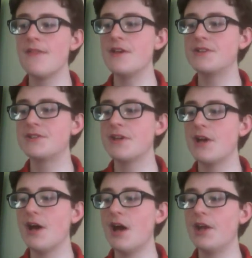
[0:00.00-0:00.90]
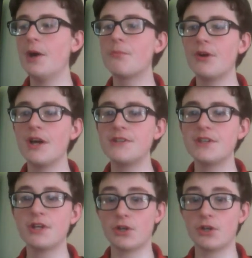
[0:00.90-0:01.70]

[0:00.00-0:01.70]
There's an uprising,